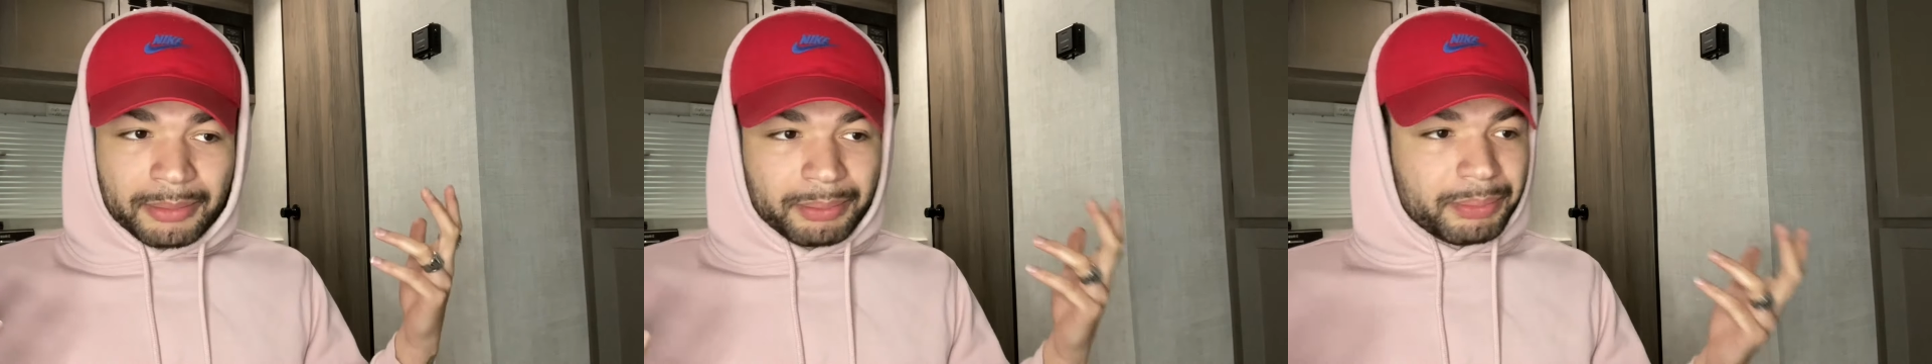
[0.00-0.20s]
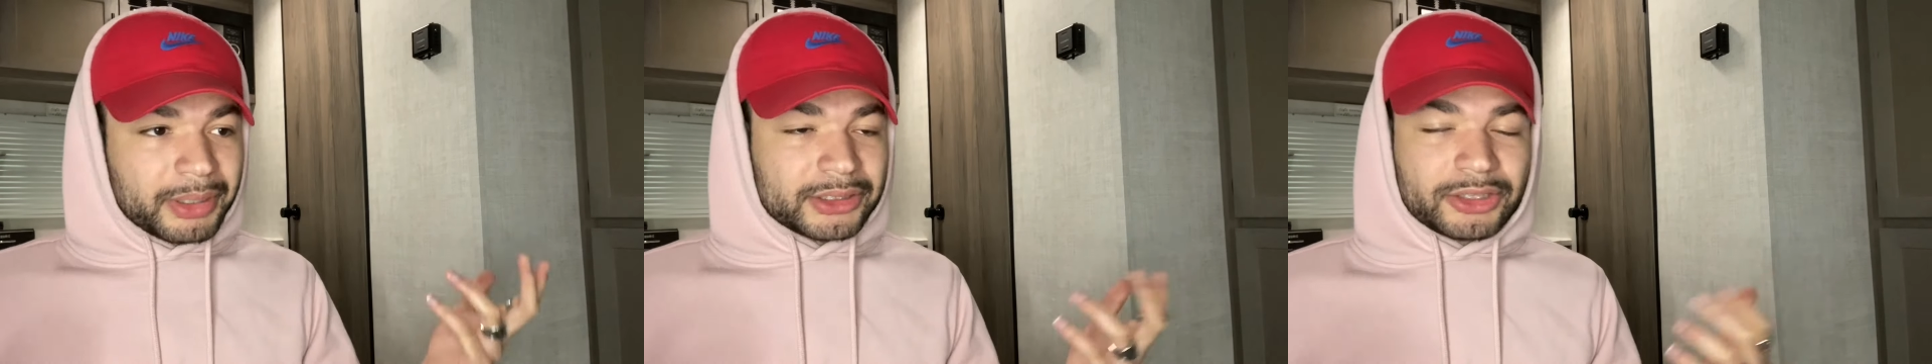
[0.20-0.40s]

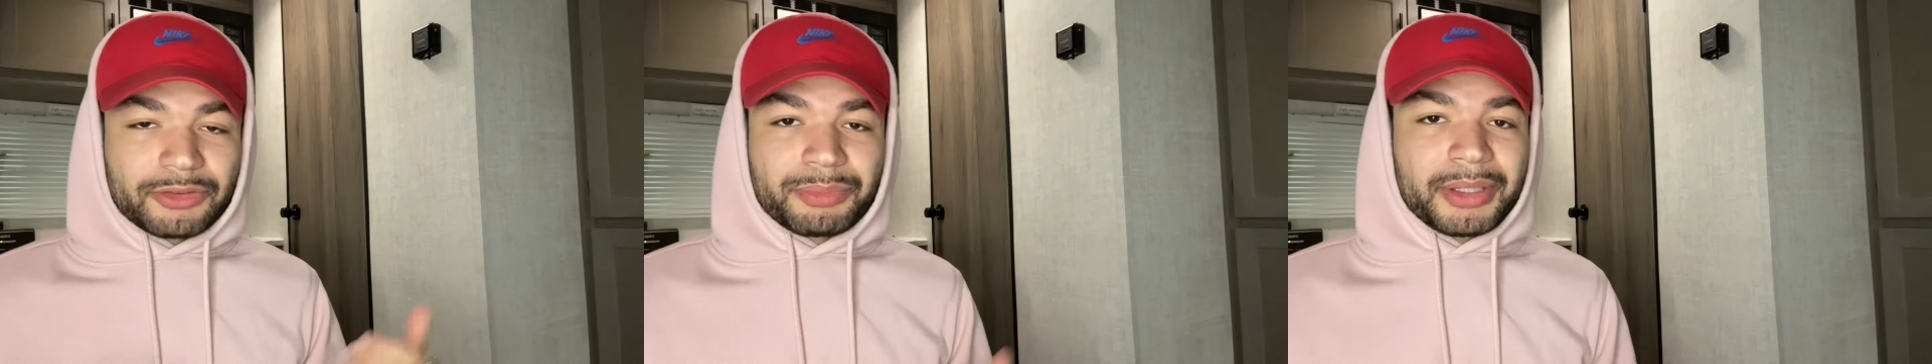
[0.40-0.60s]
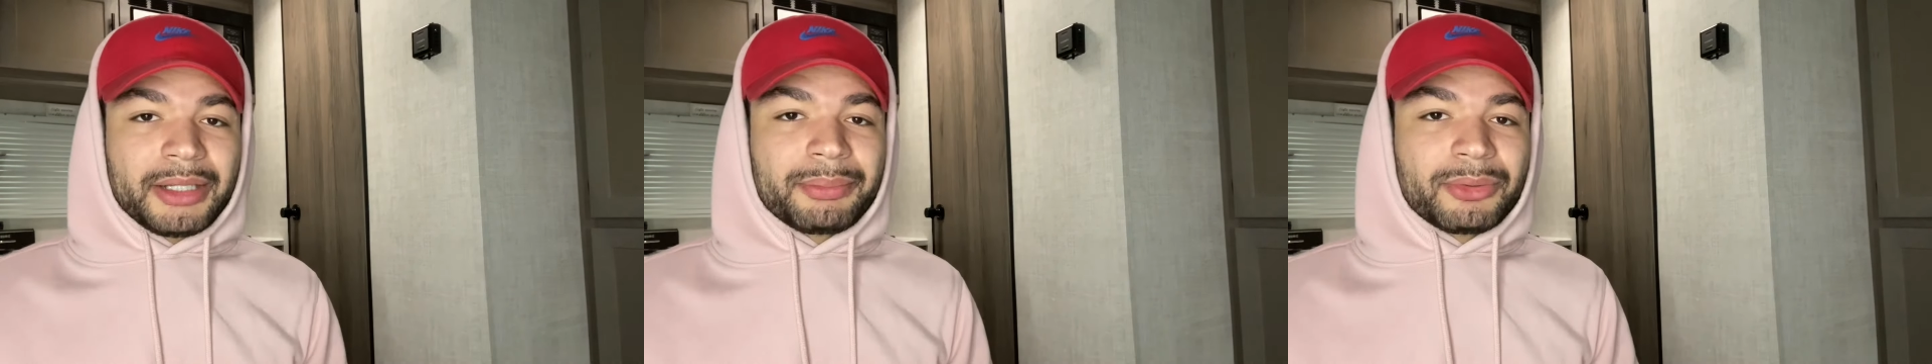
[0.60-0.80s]
bunch of
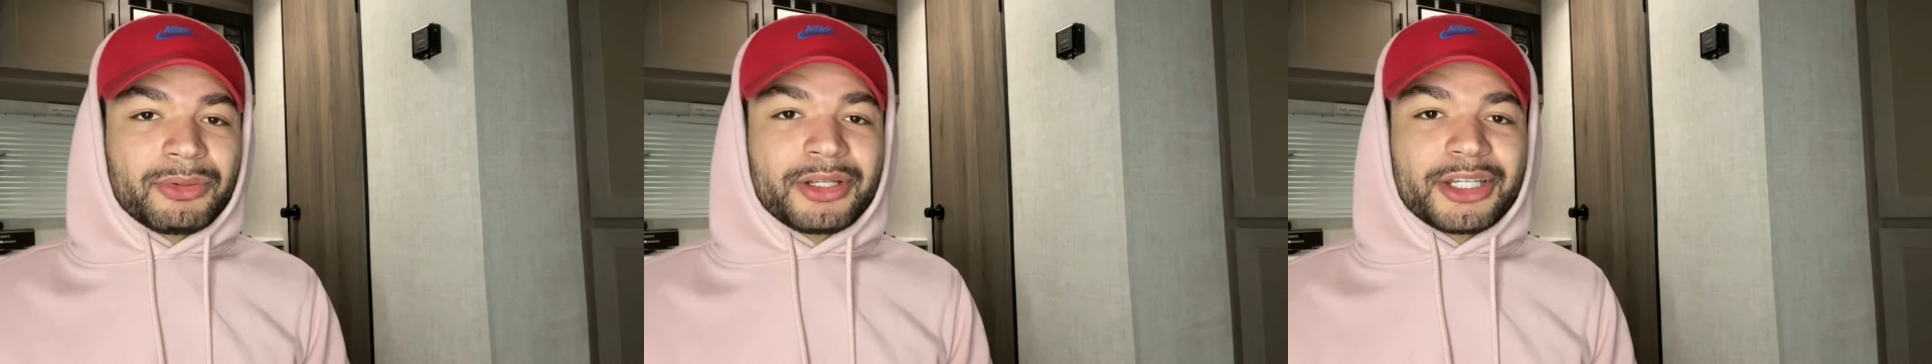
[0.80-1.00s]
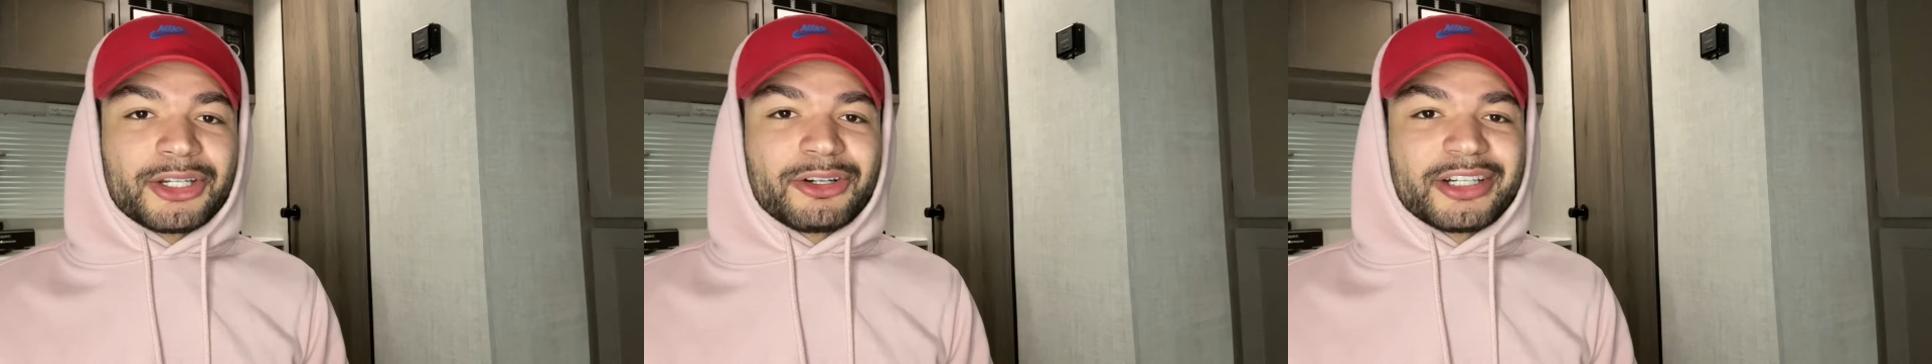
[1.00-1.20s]
people,
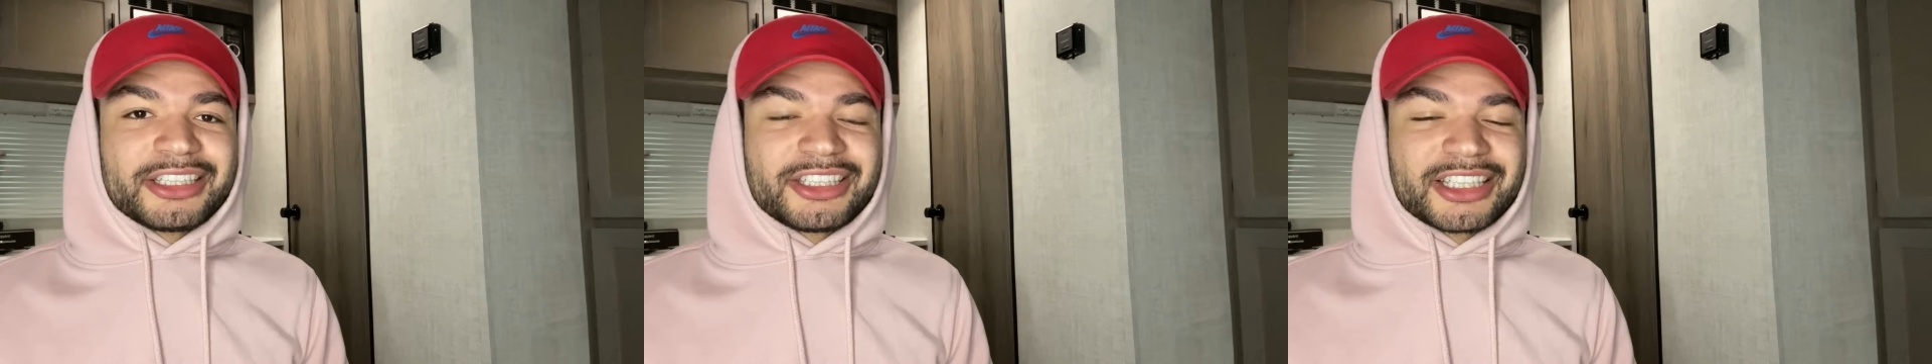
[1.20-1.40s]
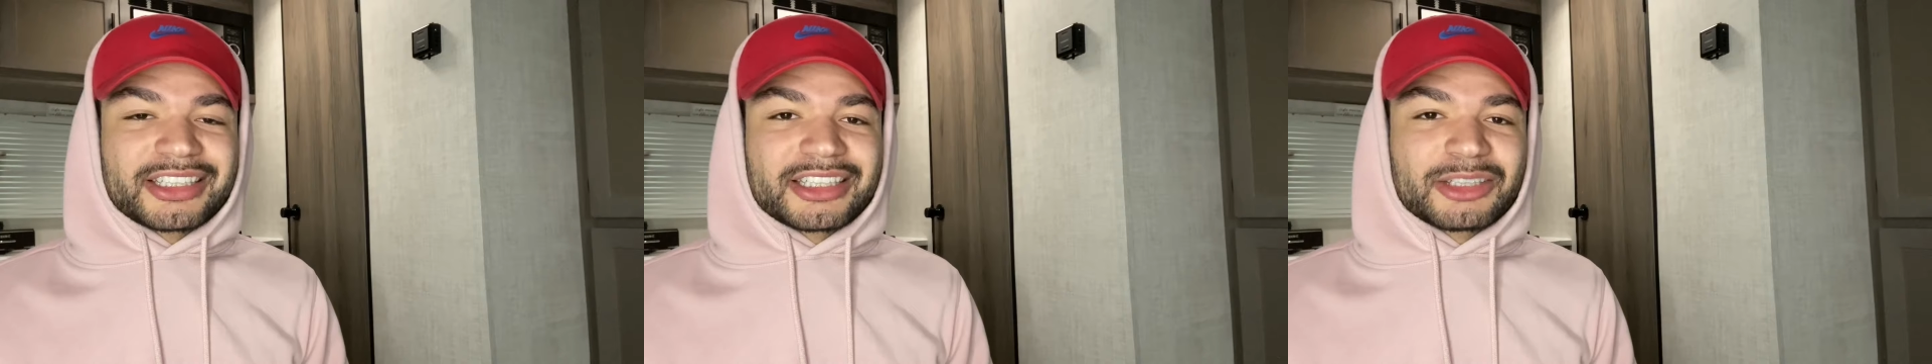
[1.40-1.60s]
and
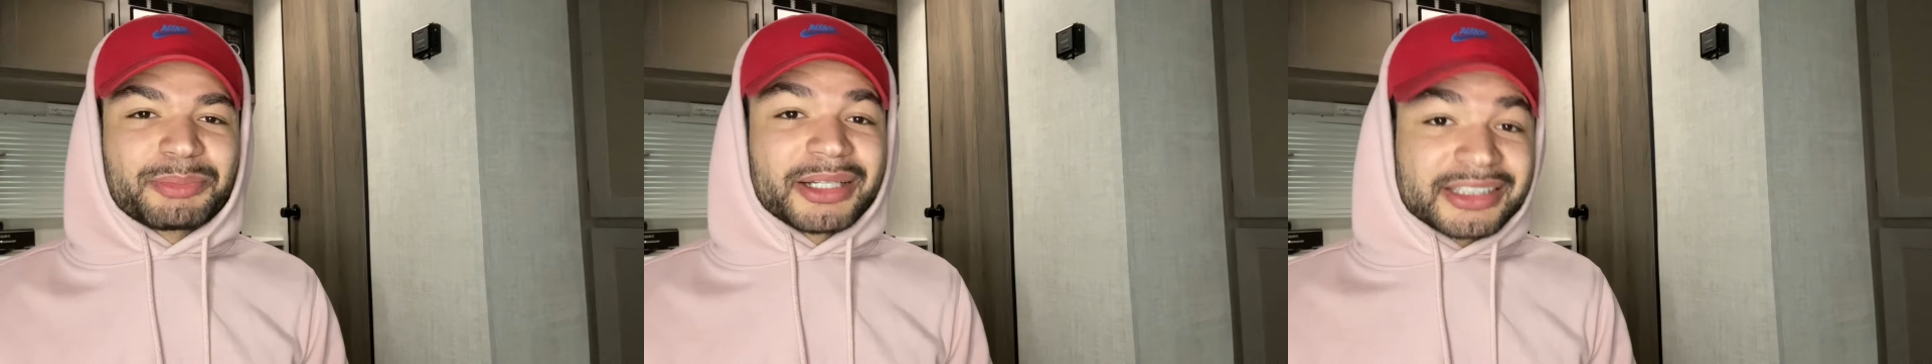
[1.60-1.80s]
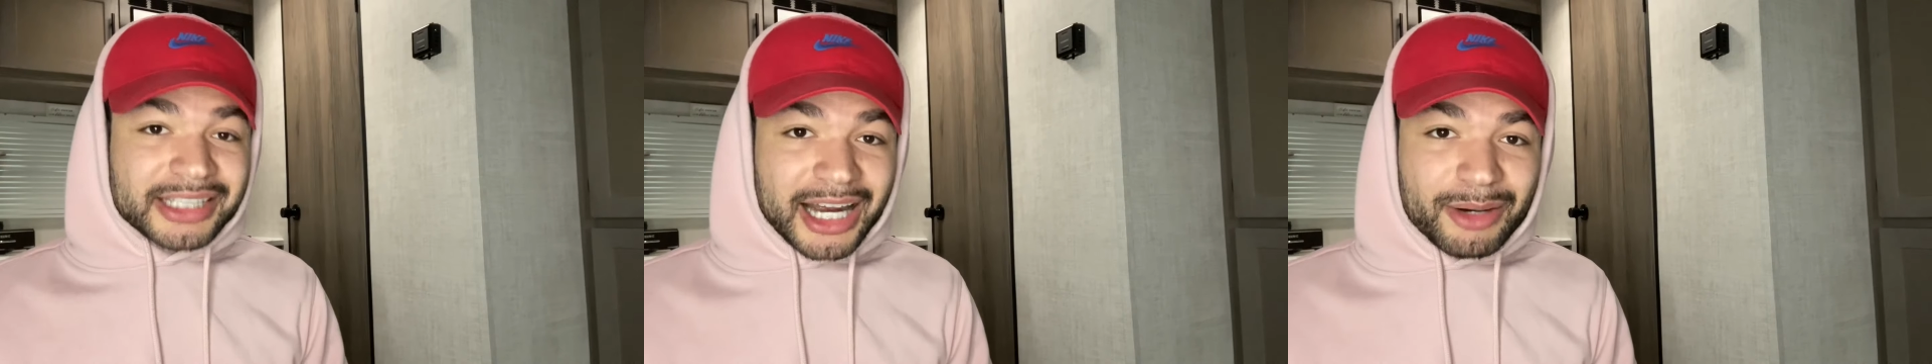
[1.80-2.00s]
just to
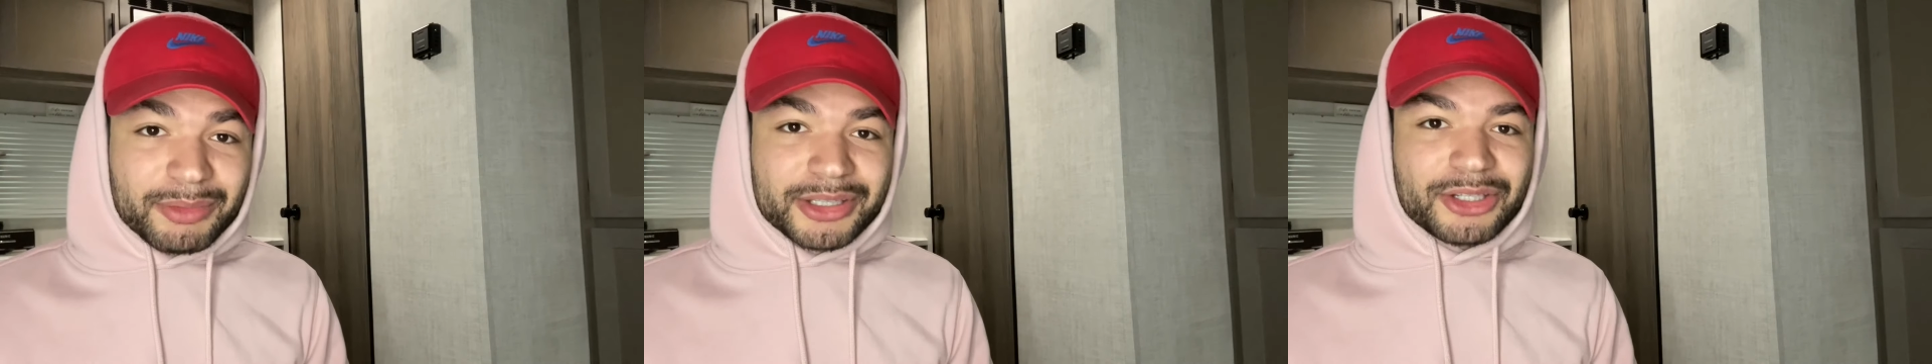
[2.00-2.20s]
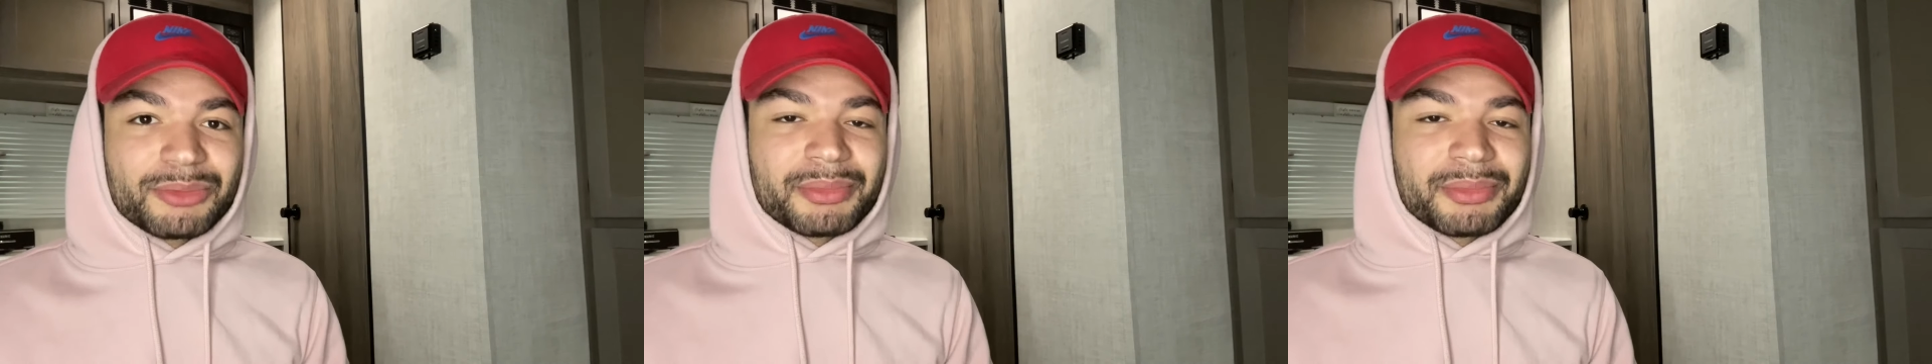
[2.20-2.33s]
spend time with you,